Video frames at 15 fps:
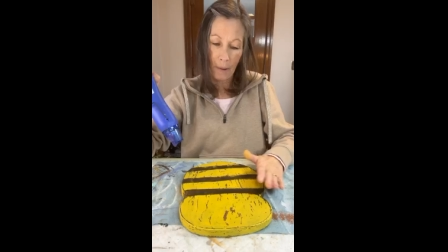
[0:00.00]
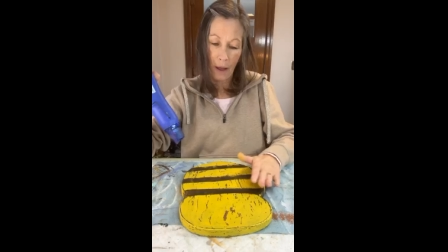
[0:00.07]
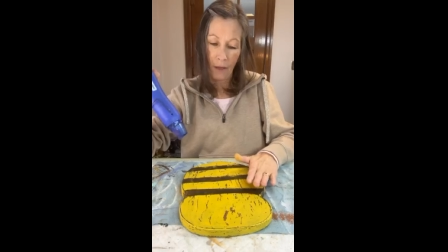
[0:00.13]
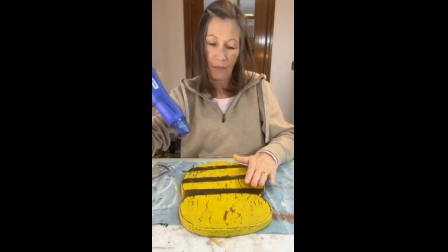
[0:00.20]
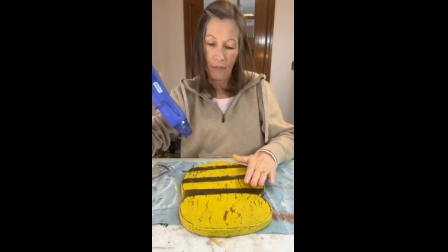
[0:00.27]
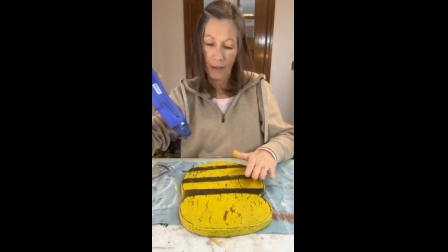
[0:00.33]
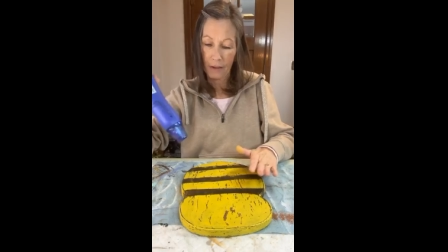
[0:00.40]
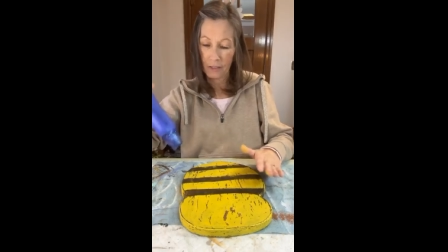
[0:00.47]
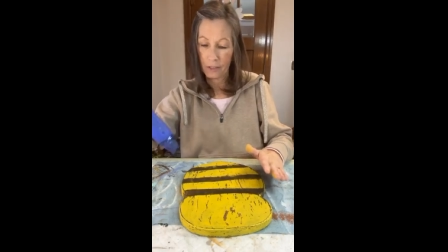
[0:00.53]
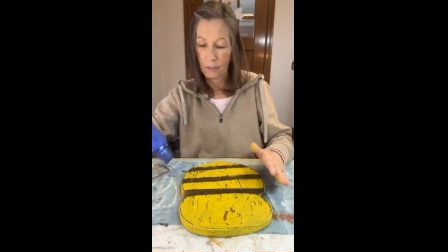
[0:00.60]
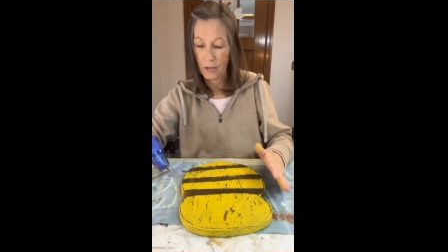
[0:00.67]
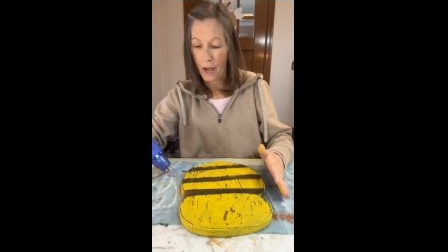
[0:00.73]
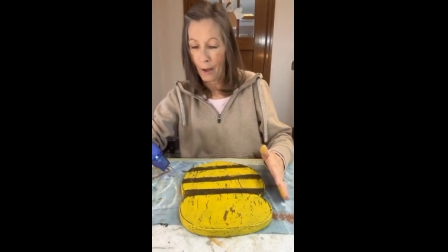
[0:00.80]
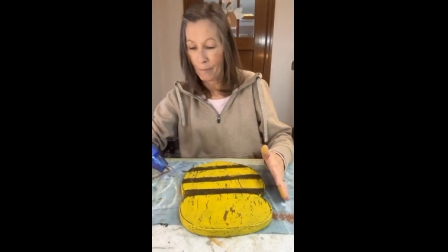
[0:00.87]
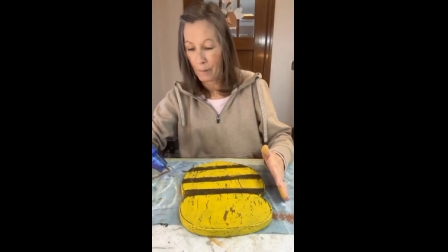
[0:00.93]
about
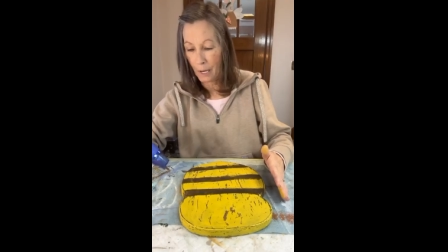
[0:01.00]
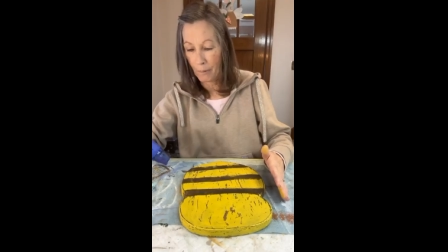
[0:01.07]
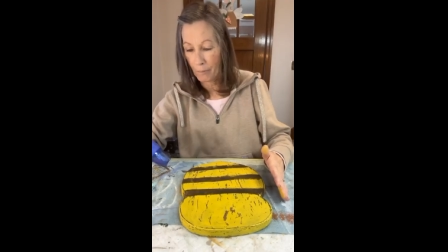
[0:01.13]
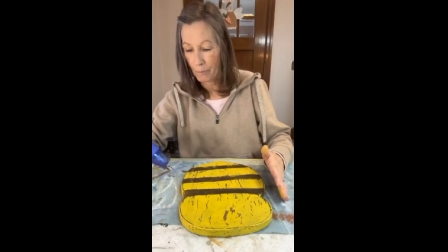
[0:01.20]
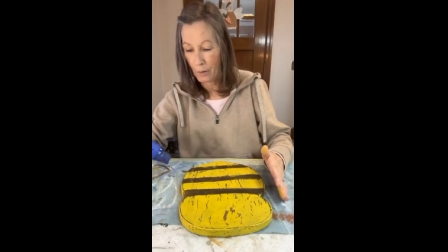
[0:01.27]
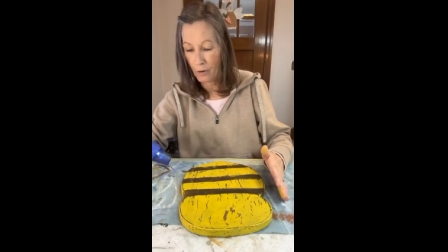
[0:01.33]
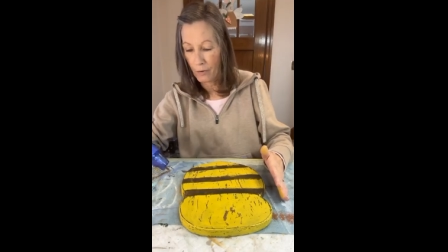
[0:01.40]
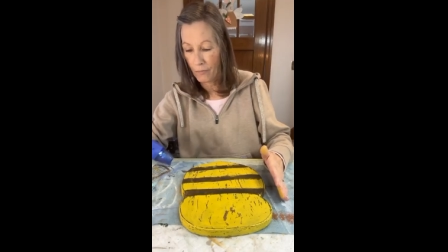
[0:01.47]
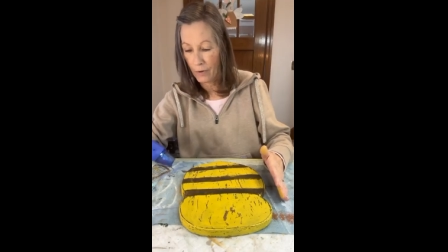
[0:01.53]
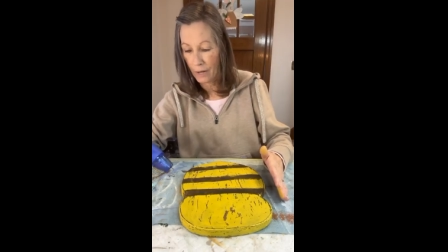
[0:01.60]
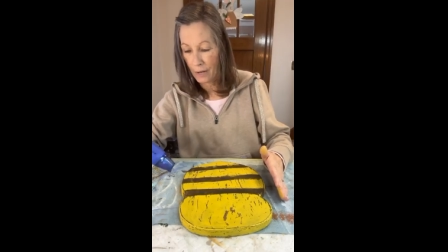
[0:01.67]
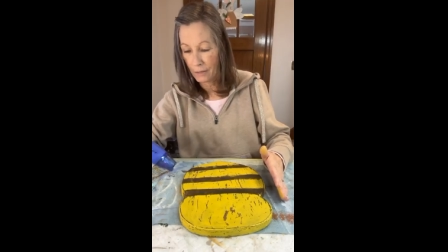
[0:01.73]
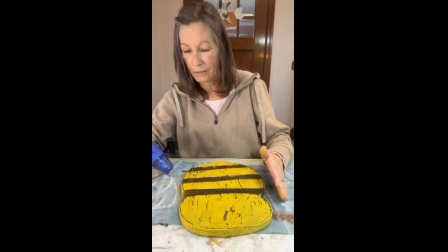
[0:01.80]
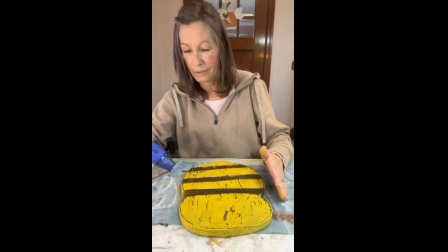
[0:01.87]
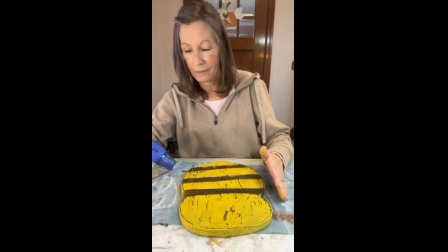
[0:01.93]
things not being
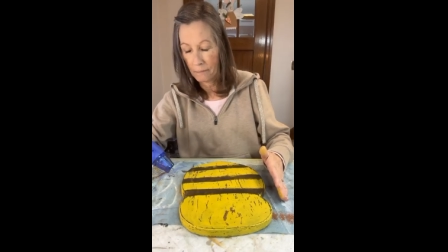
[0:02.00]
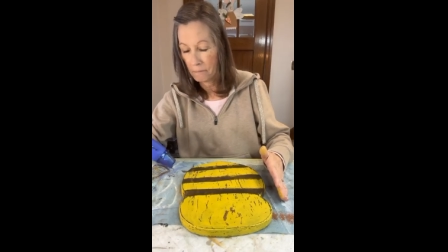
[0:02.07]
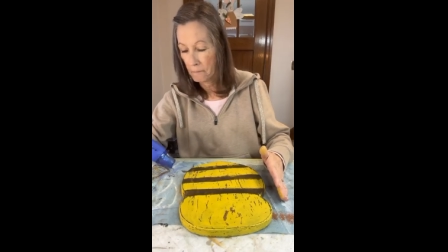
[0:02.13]
perfect,